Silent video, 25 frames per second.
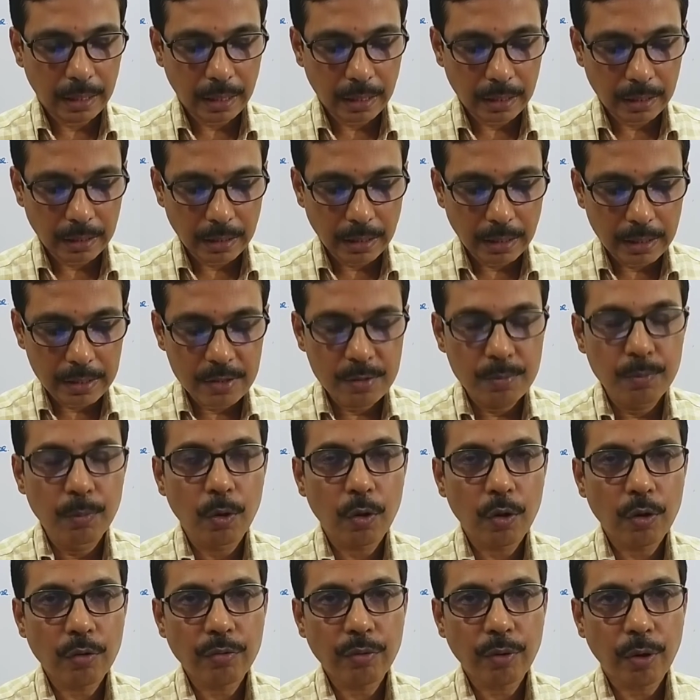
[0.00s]
is
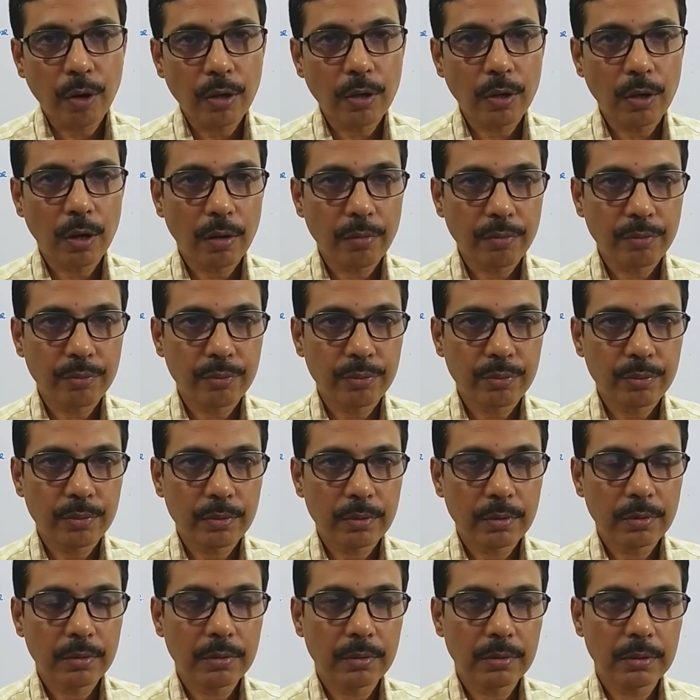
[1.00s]
more fond of
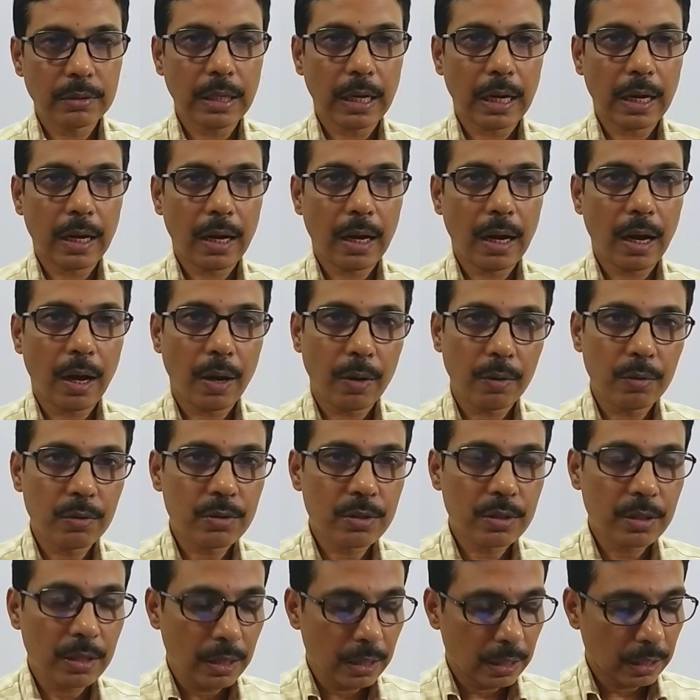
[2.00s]
the
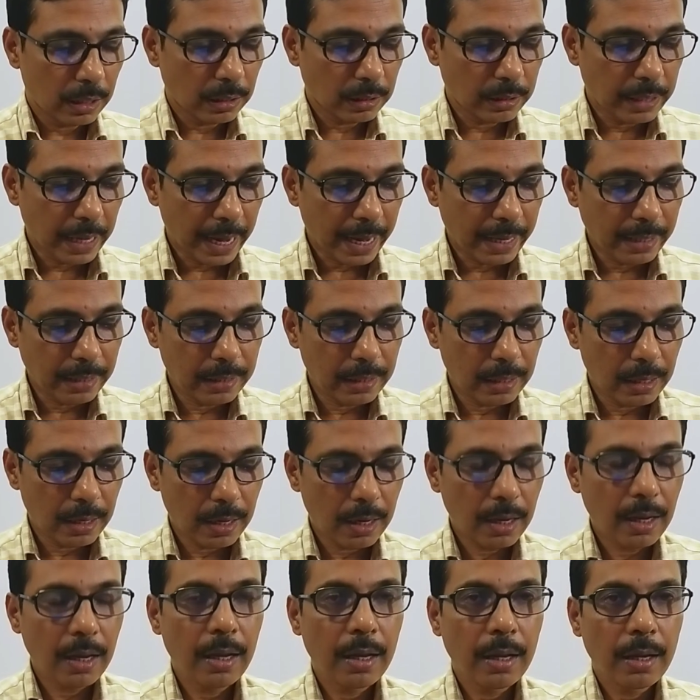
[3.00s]
house than
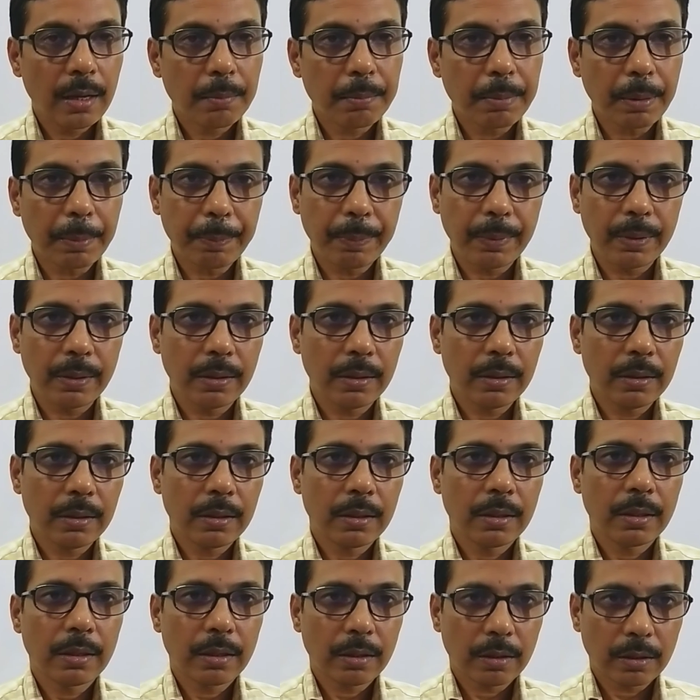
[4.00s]
the people
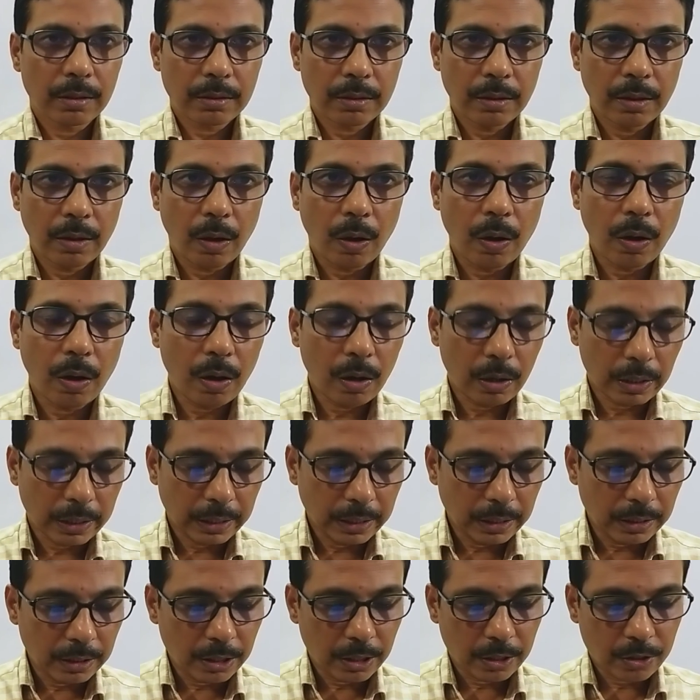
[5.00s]
or
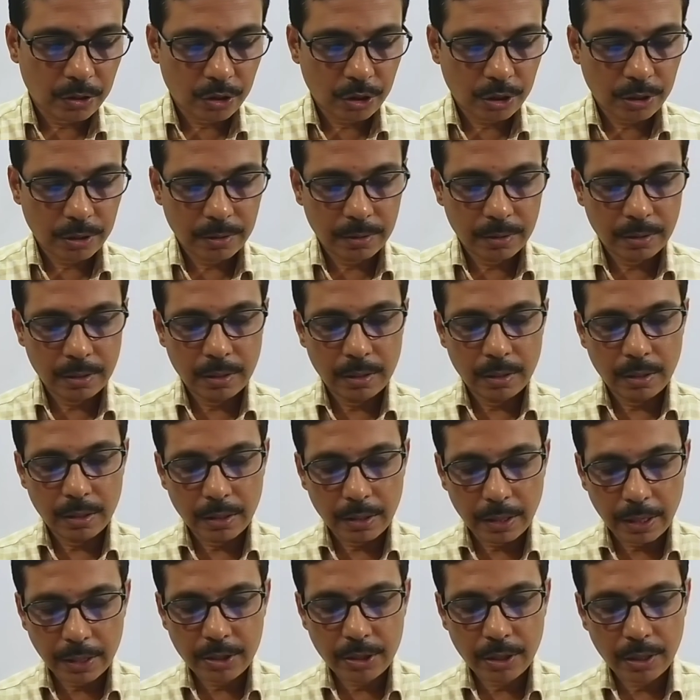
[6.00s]
in it.
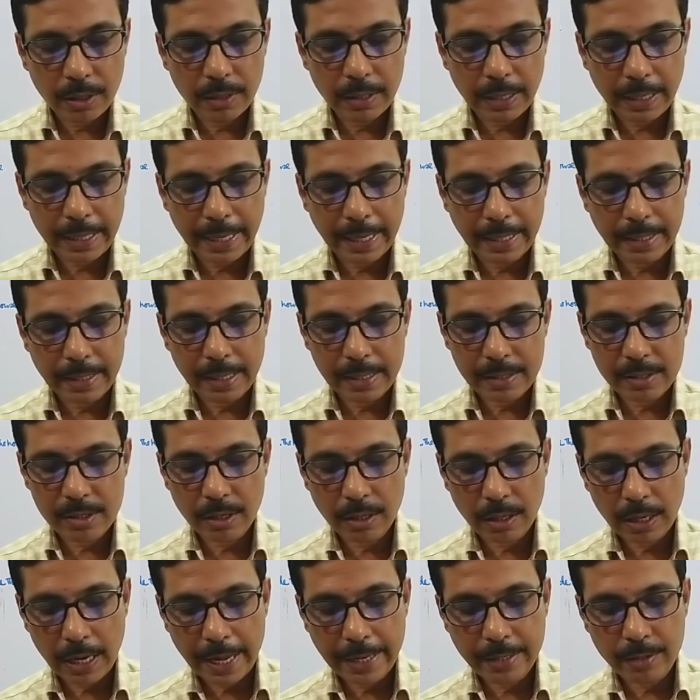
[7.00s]
Naturally, the cat does
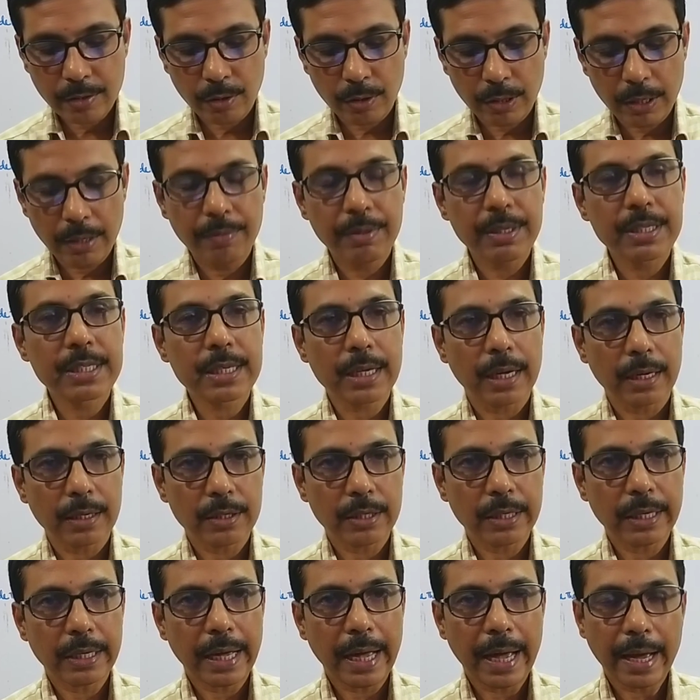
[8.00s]
not like to leave his
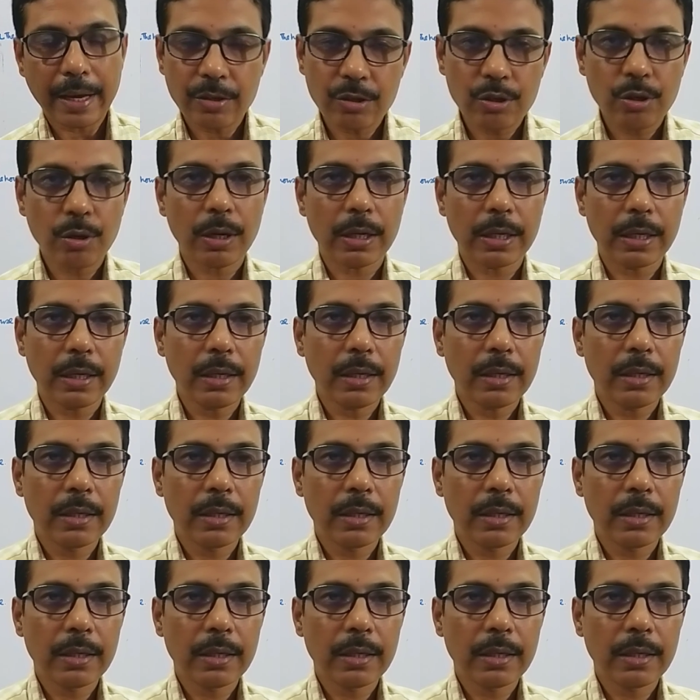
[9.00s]
country. Actually,